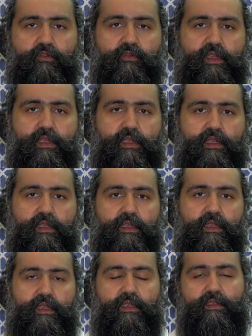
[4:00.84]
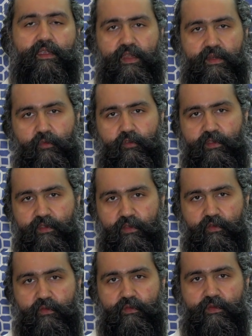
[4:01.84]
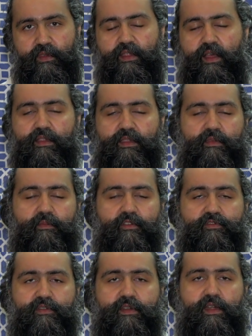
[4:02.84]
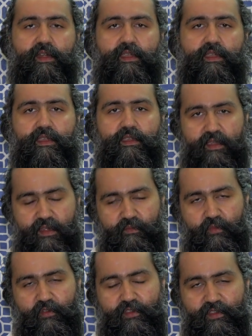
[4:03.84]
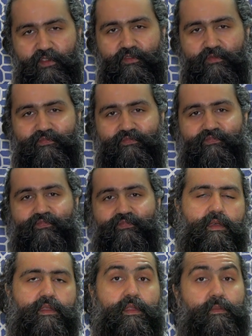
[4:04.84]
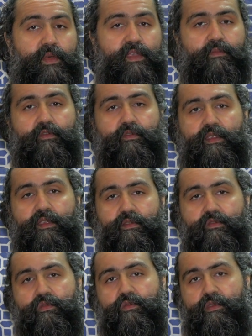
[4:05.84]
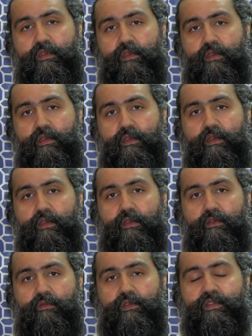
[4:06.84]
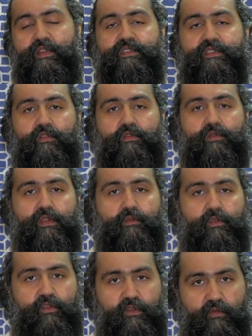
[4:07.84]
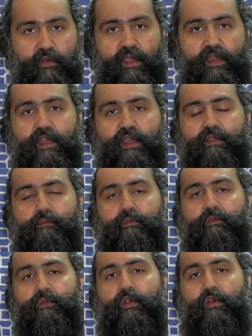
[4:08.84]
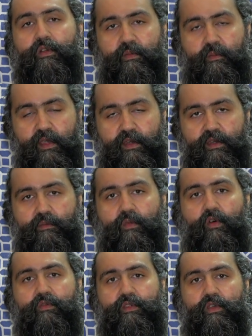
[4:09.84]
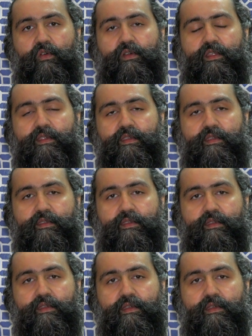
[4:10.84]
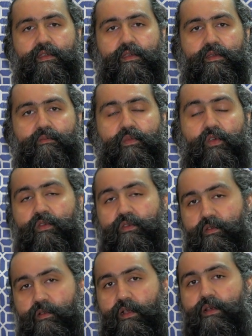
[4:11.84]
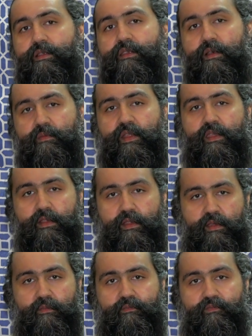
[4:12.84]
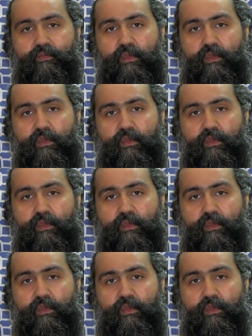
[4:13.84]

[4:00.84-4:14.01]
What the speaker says: movie is 8.0. Siddhartha spiritual rating is 8.0. The best movies are those which reach out to the most wide and broad spectrum of the audiences, because you learn something in them,